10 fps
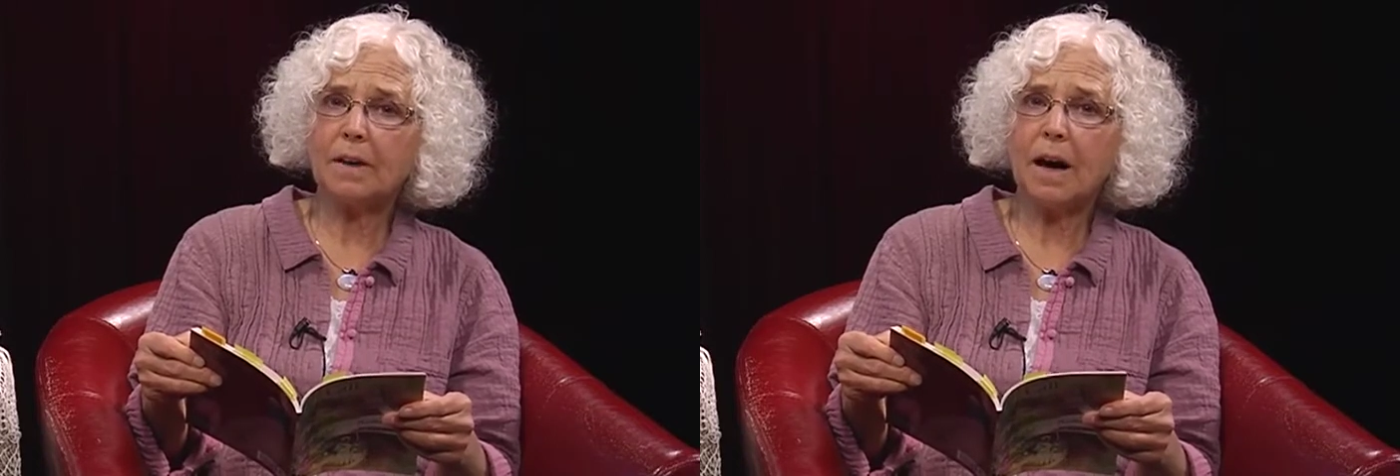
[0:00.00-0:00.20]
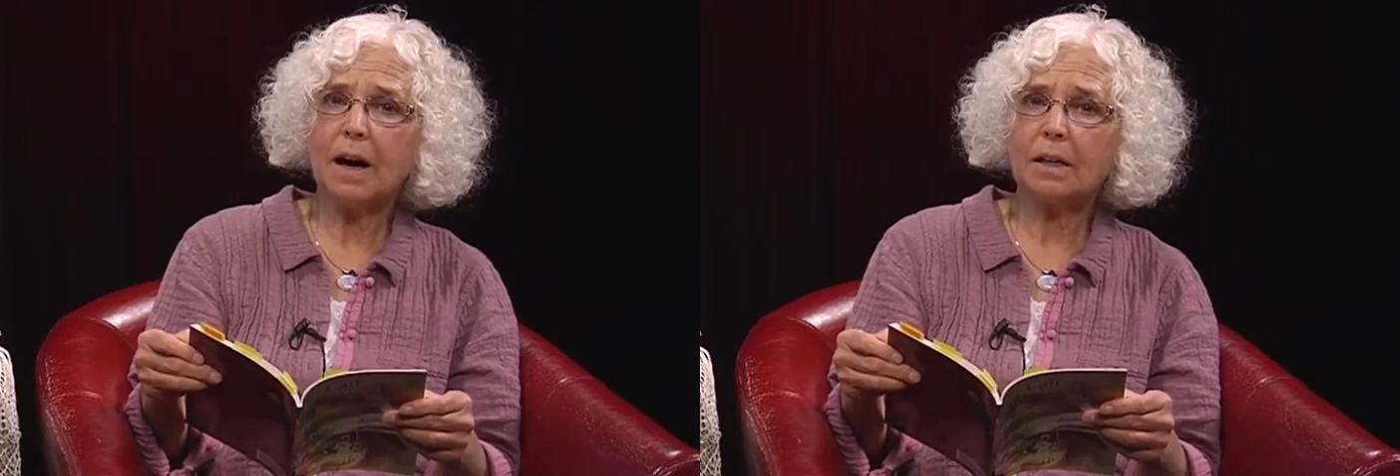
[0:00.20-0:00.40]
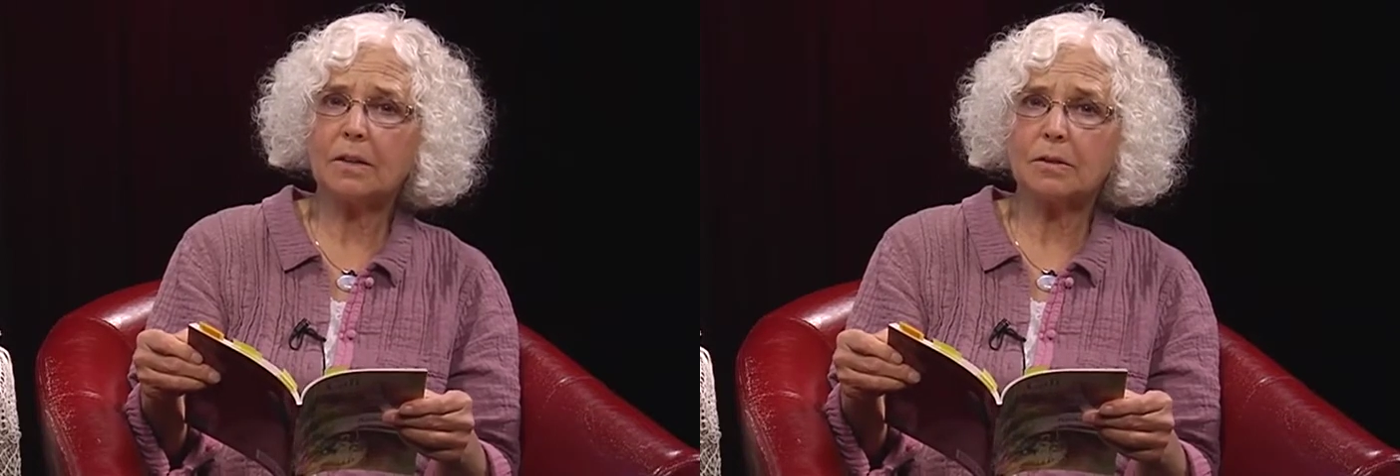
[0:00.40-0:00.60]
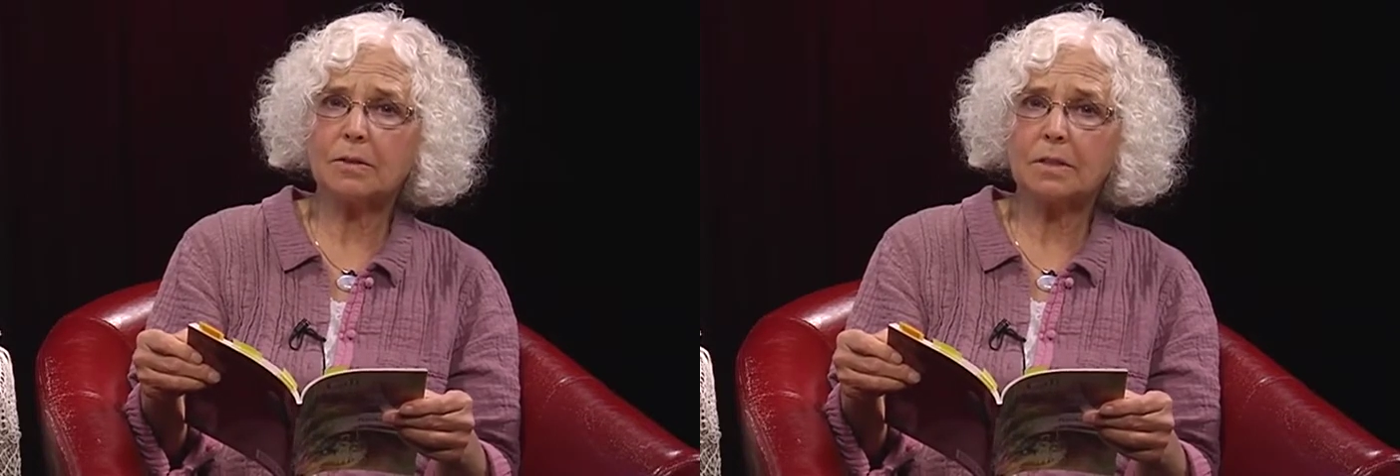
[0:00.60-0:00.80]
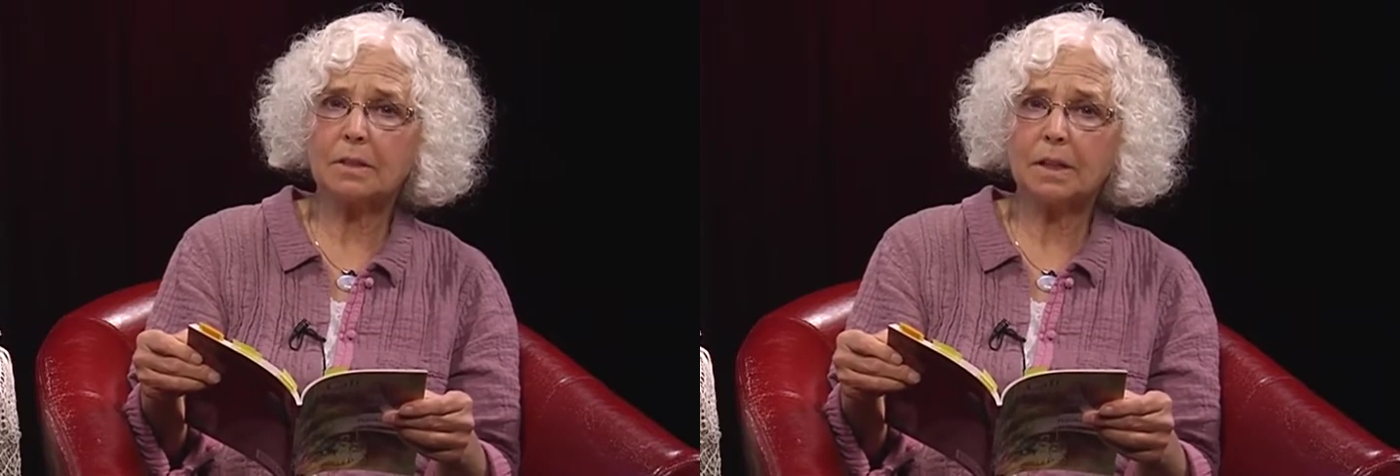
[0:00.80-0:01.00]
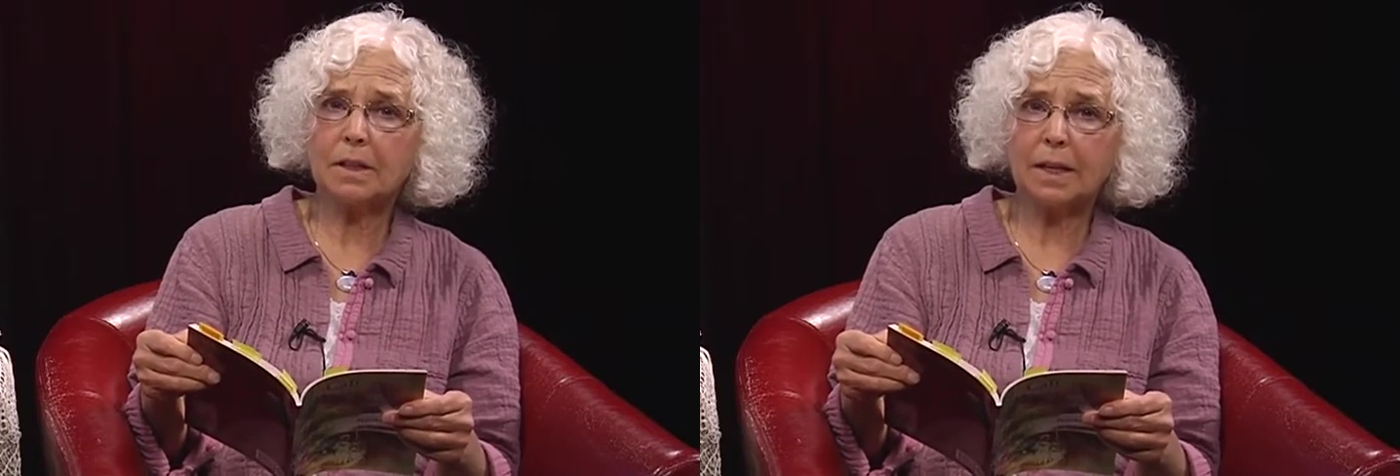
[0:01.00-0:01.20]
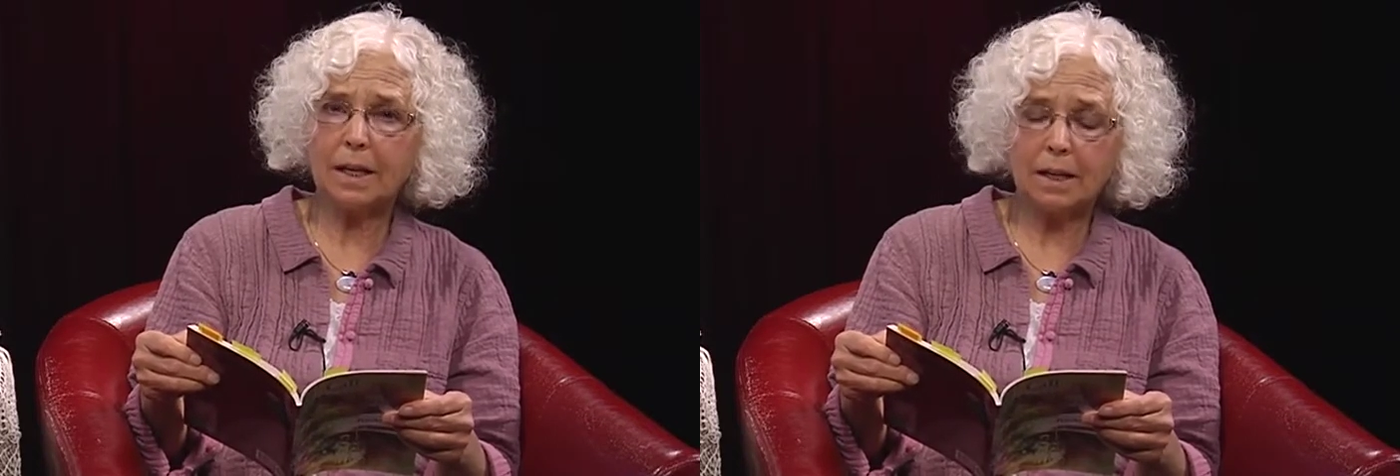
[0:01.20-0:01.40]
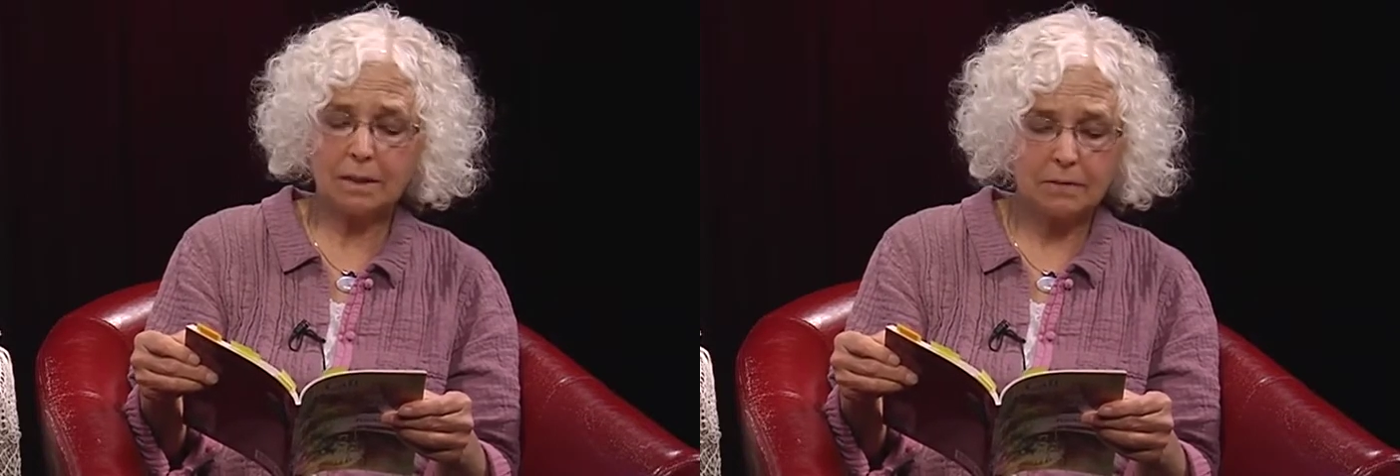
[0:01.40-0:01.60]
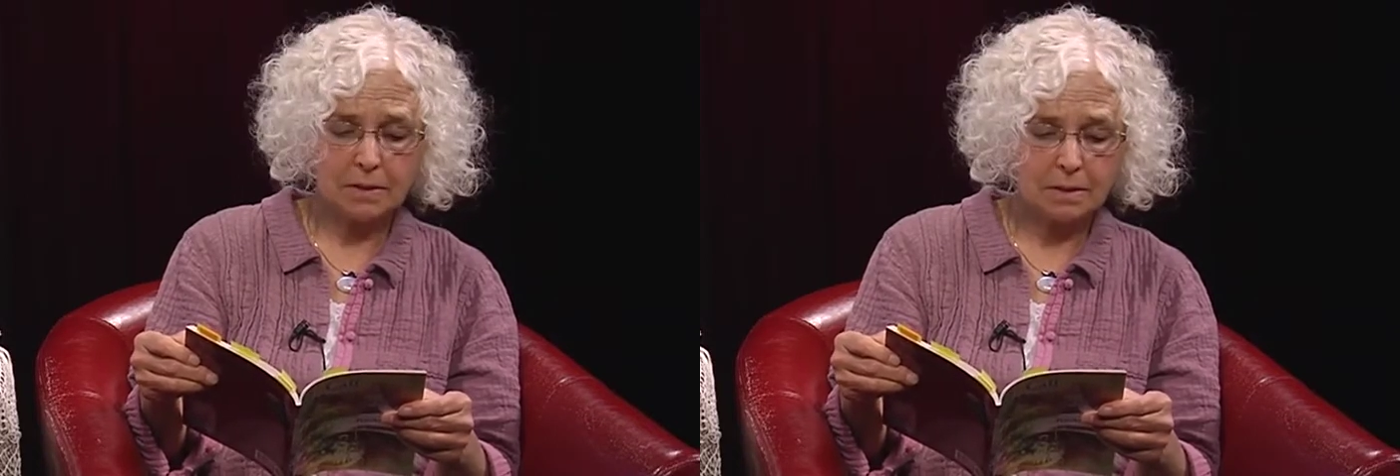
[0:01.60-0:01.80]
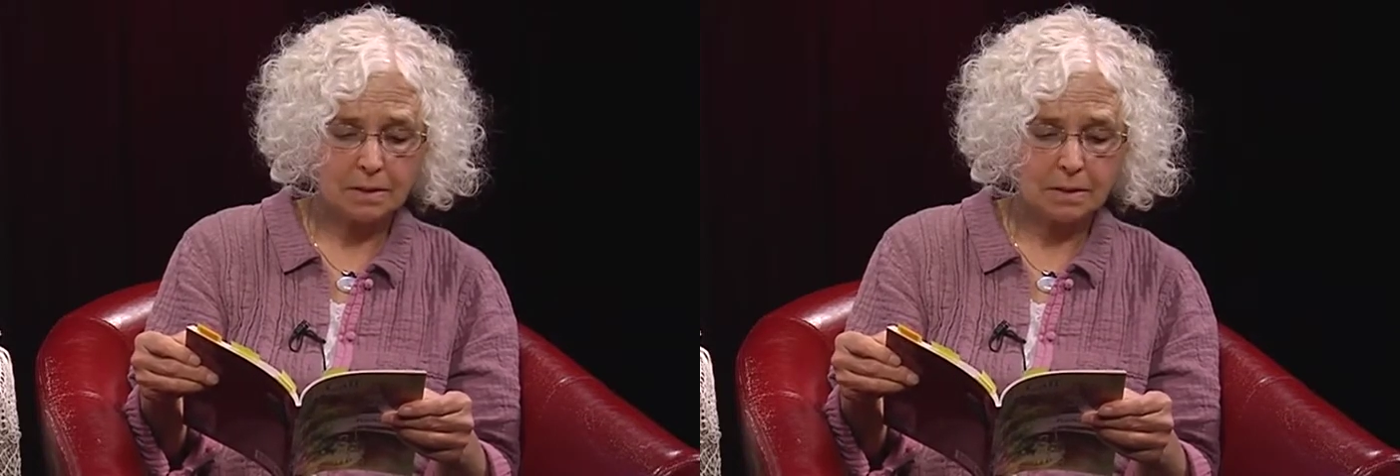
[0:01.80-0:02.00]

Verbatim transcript: hollows and caves.